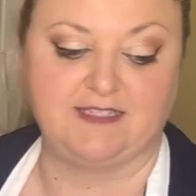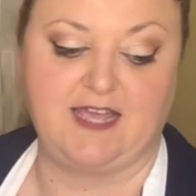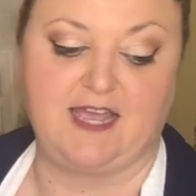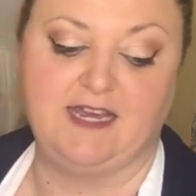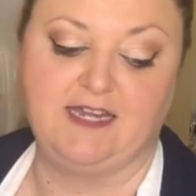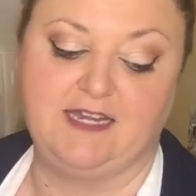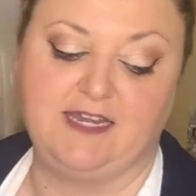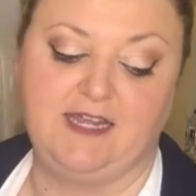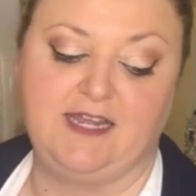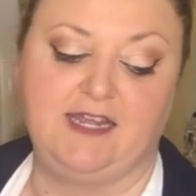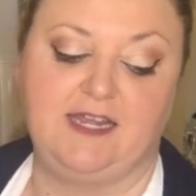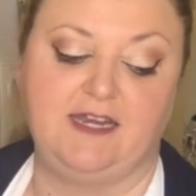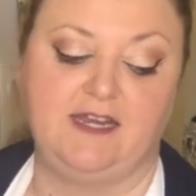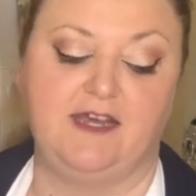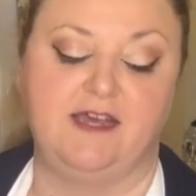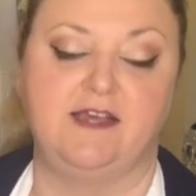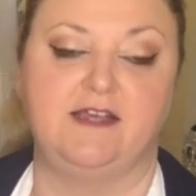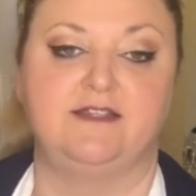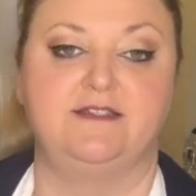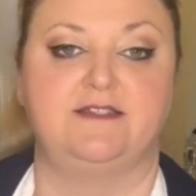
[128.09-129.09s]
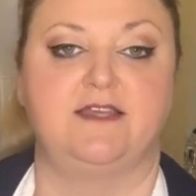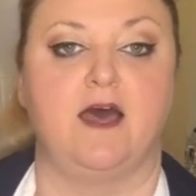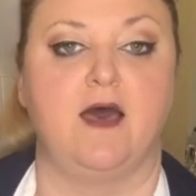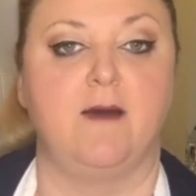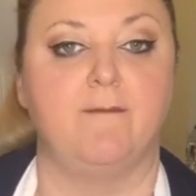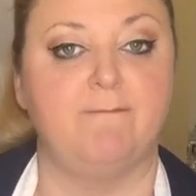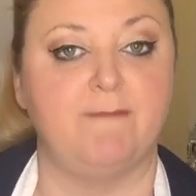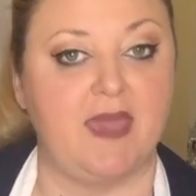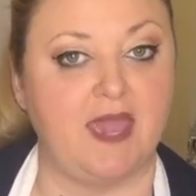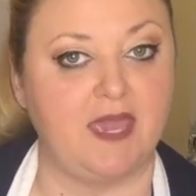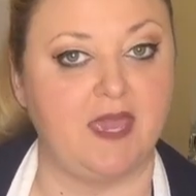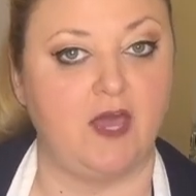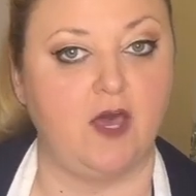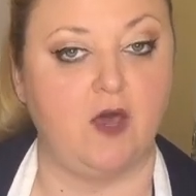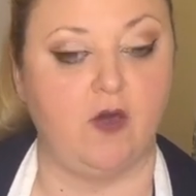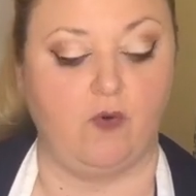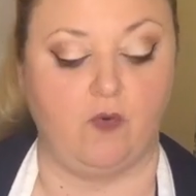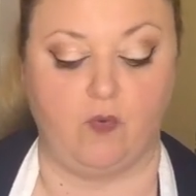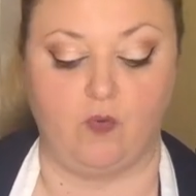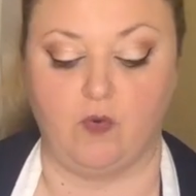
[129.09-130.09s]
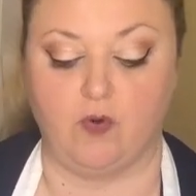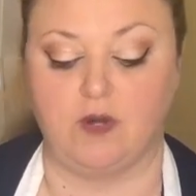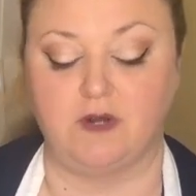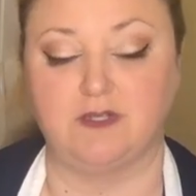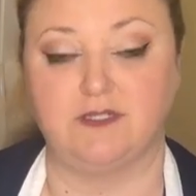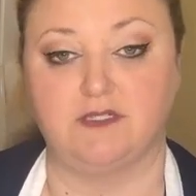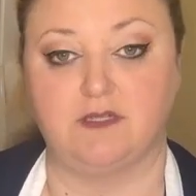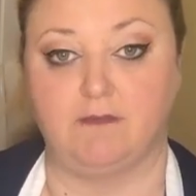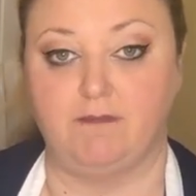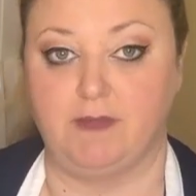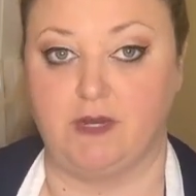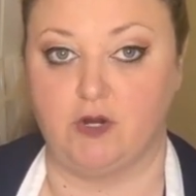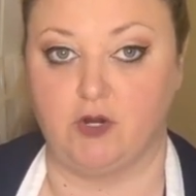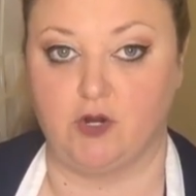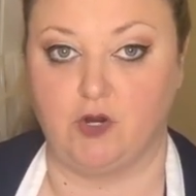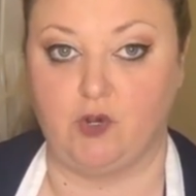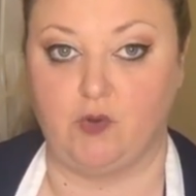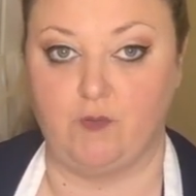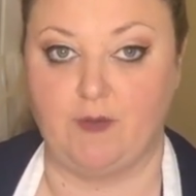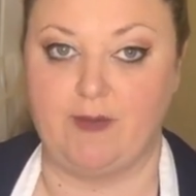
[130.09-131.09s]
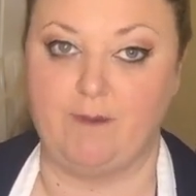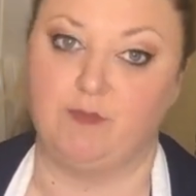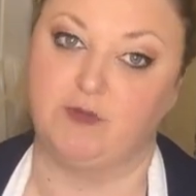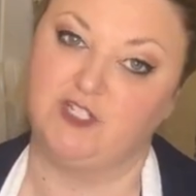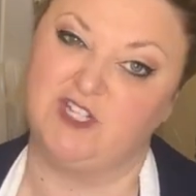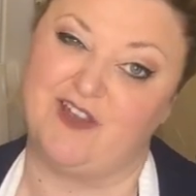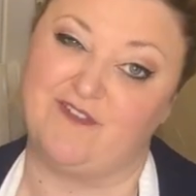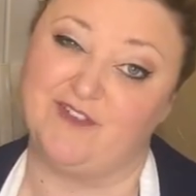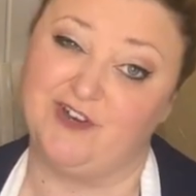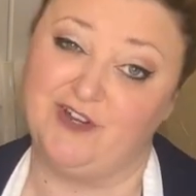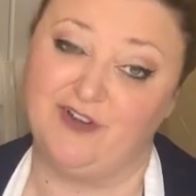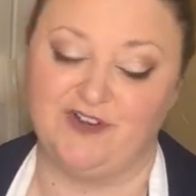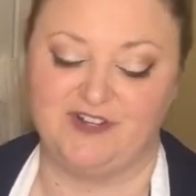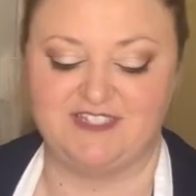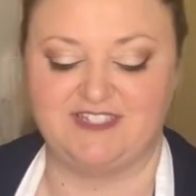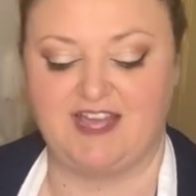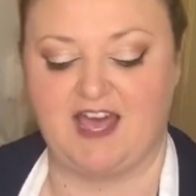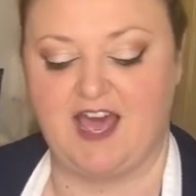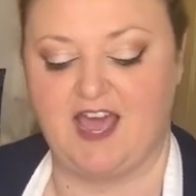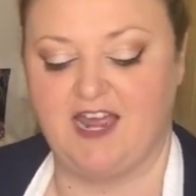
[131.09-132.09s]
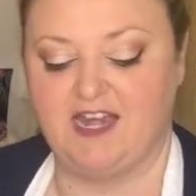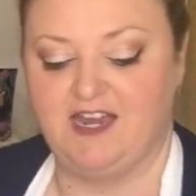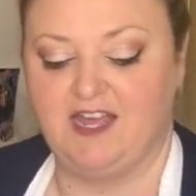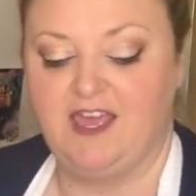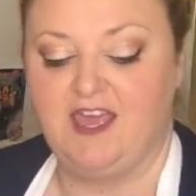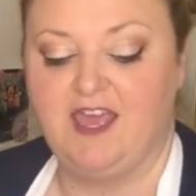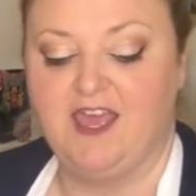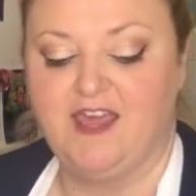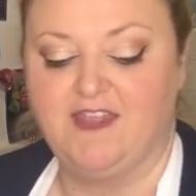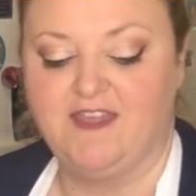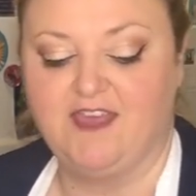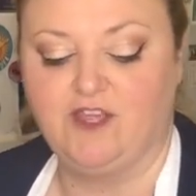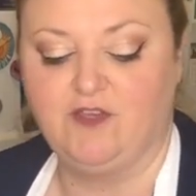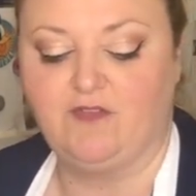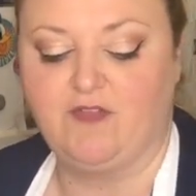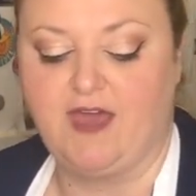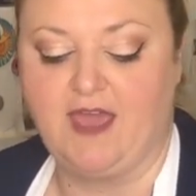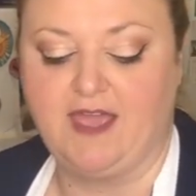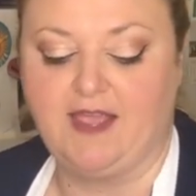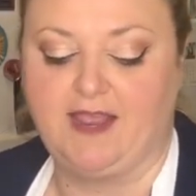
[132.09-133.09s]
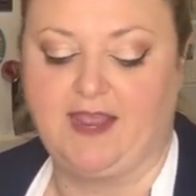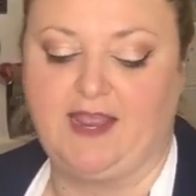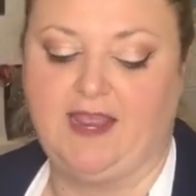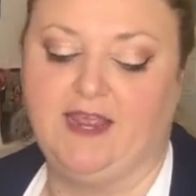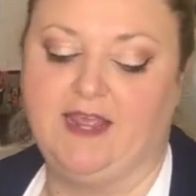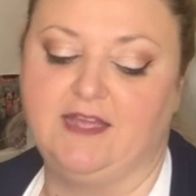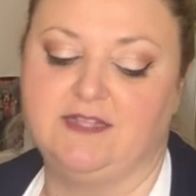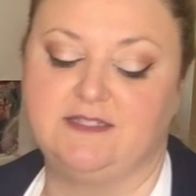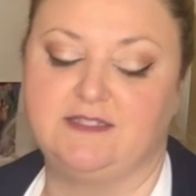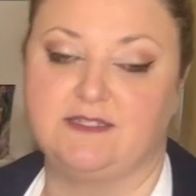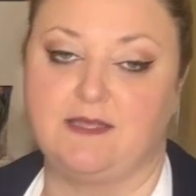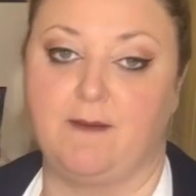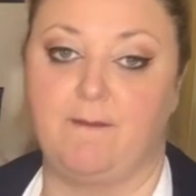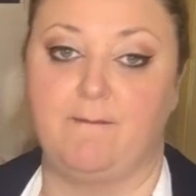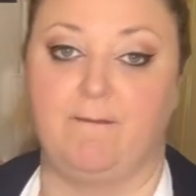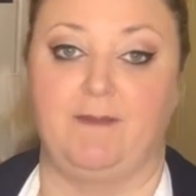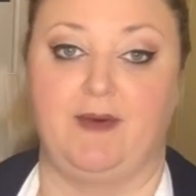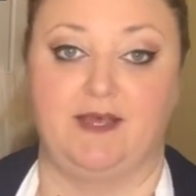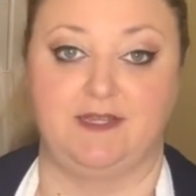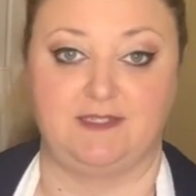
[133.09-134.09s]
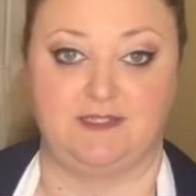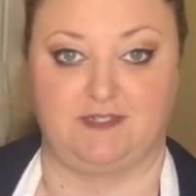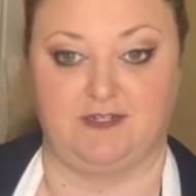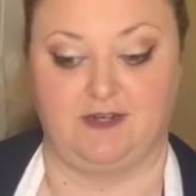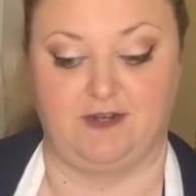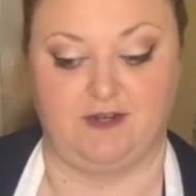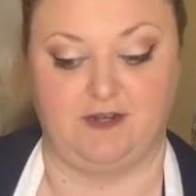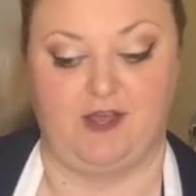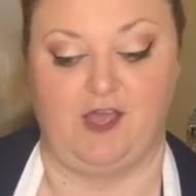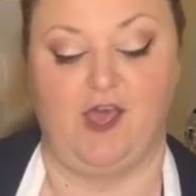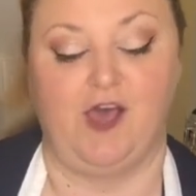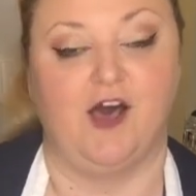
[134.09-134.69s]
I need some mayo or some Miracle Whip, whichever you decide that you like, and some mustard.